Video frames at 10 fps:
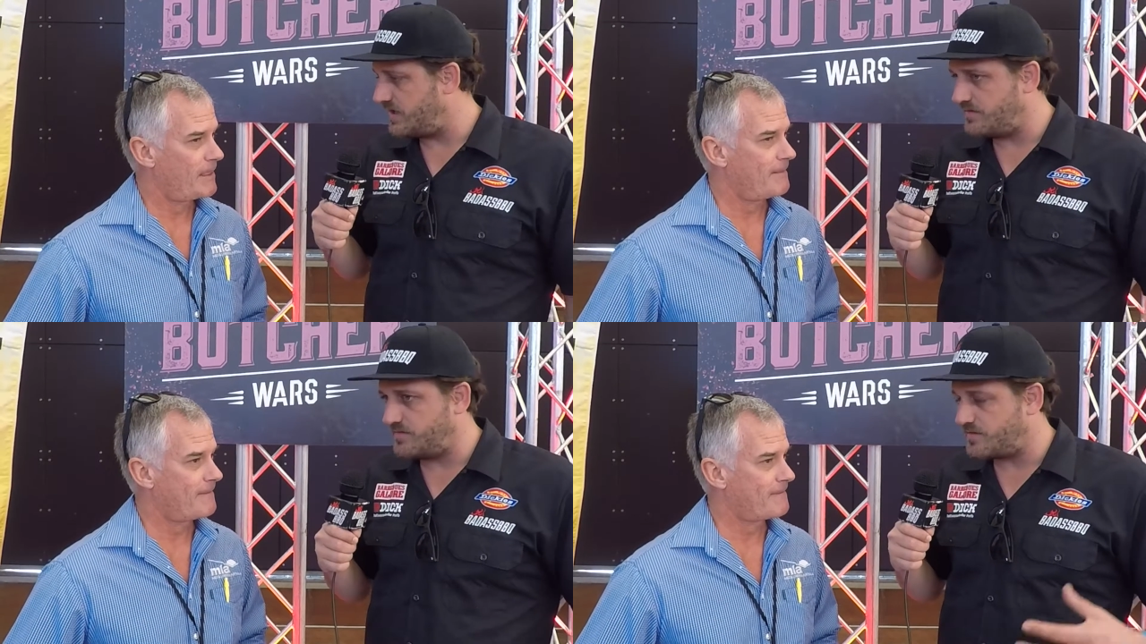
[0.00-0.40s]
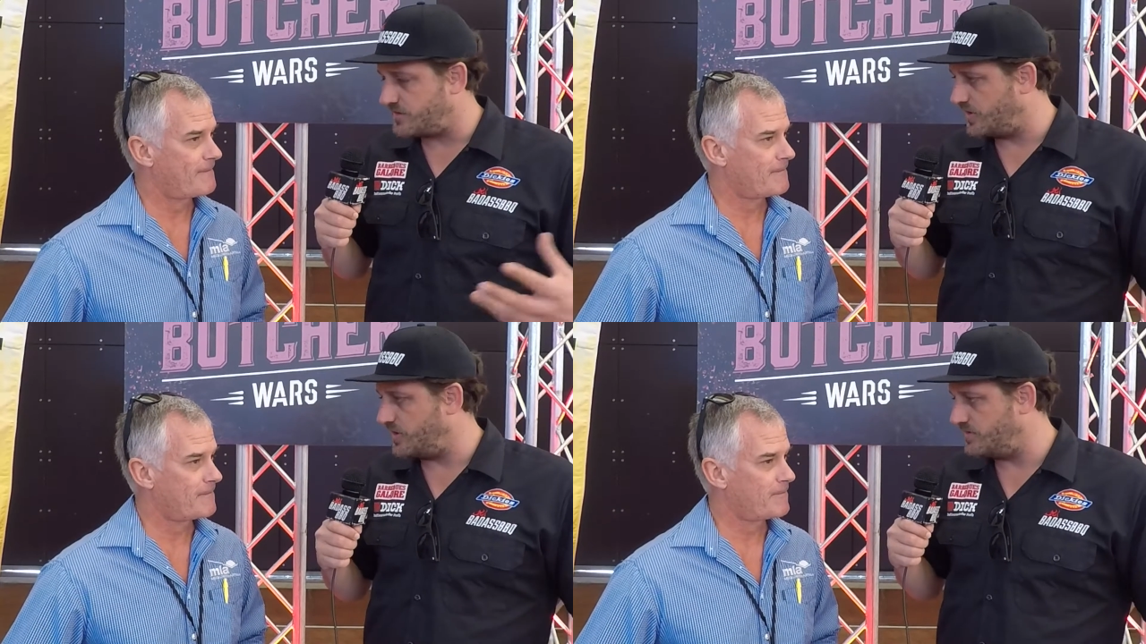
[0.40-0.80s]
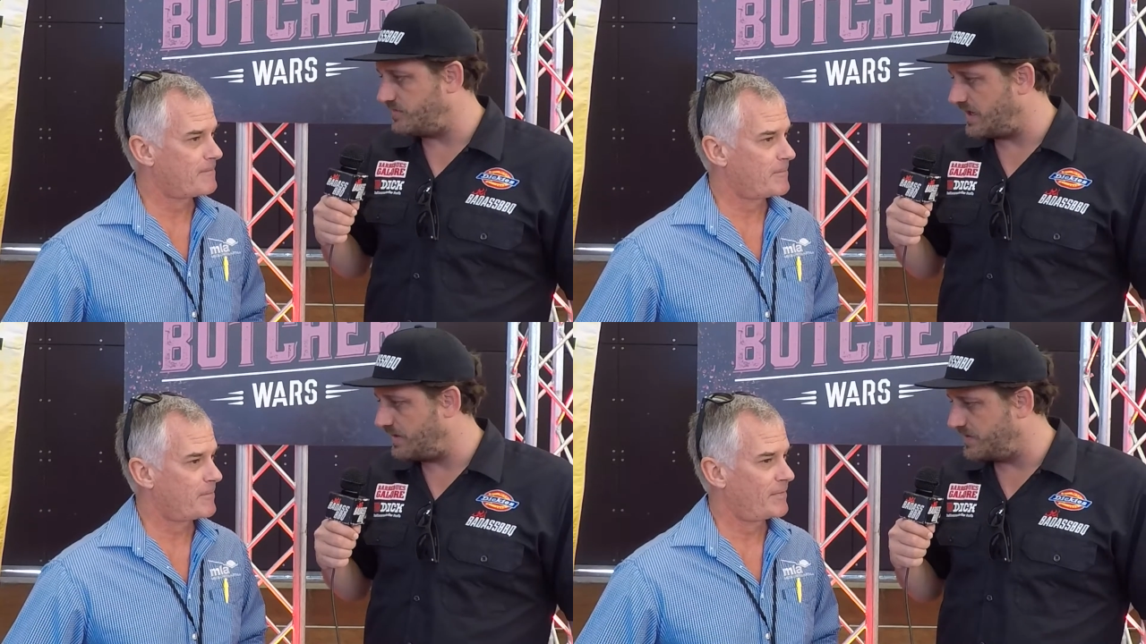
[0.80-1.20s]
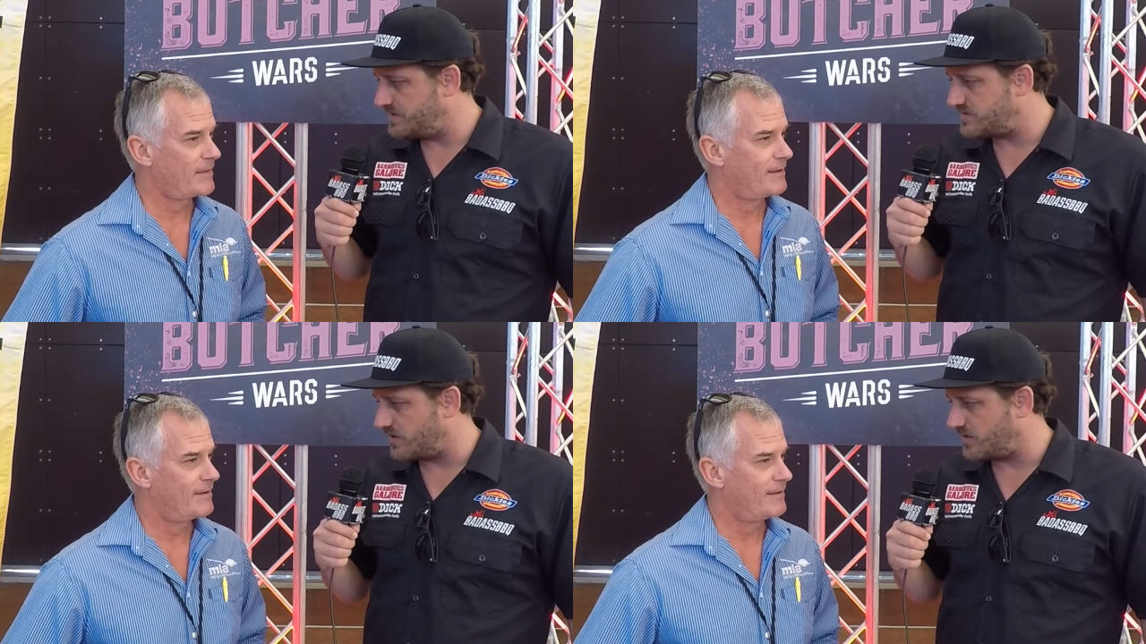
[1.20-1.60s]
Speaker 1: and the third uh,
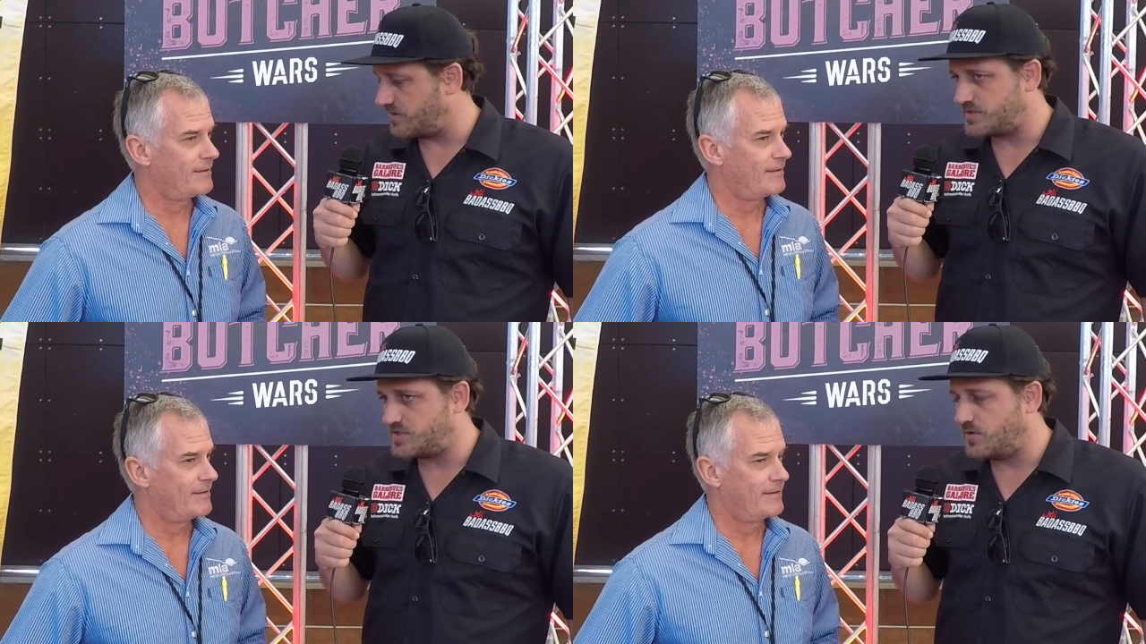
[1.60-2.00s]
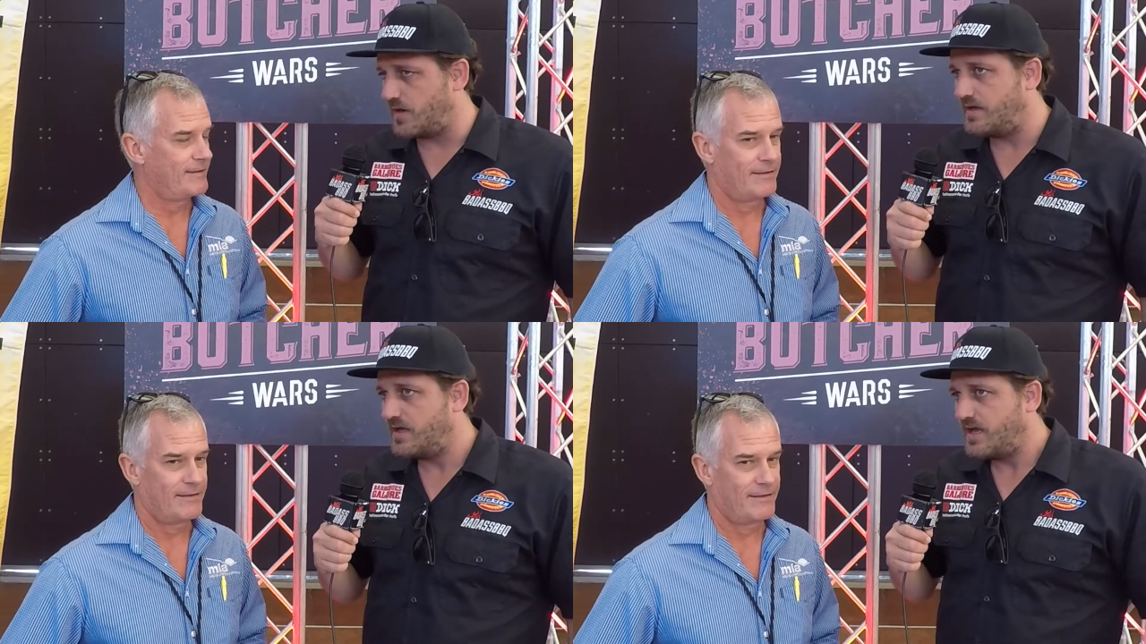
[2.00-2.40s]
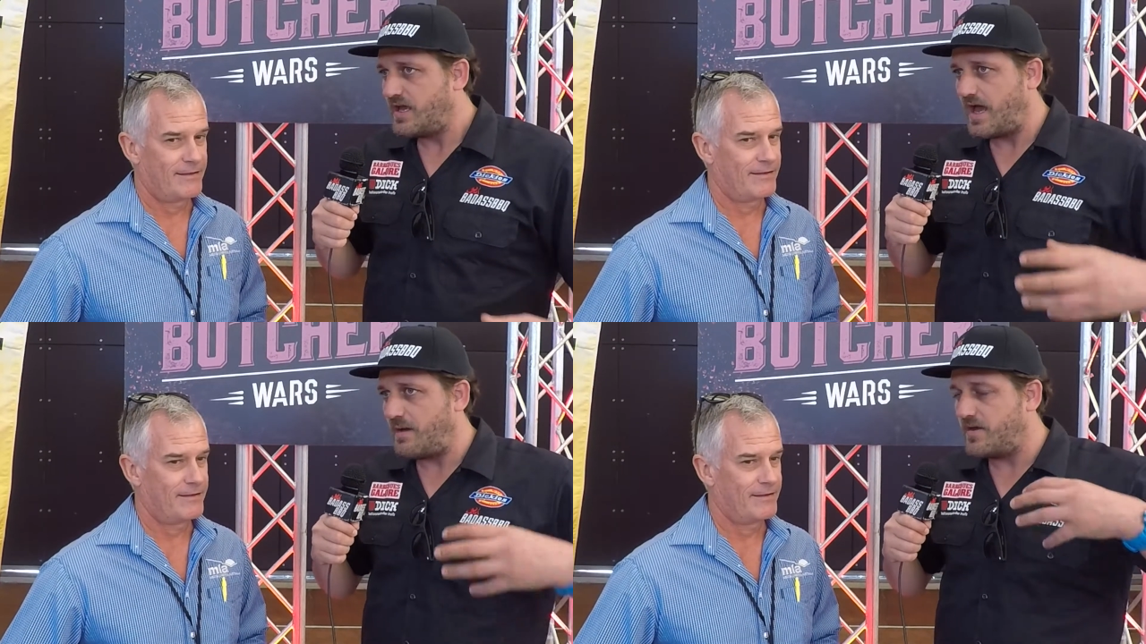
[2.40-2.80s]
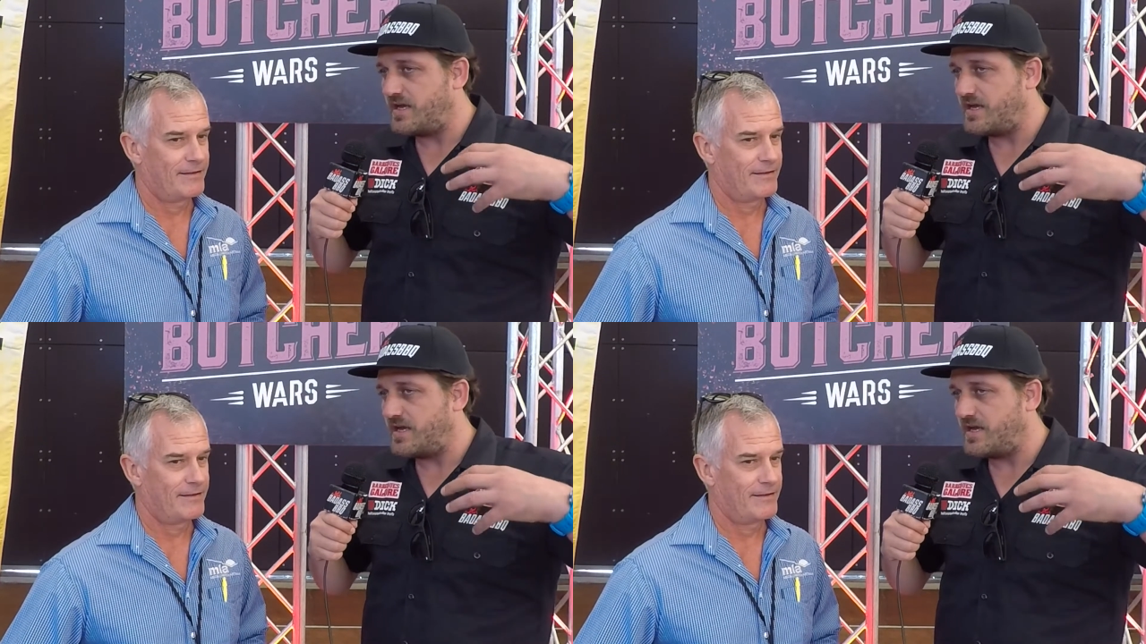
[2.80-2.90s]
Meatstock on the tour tour. Um,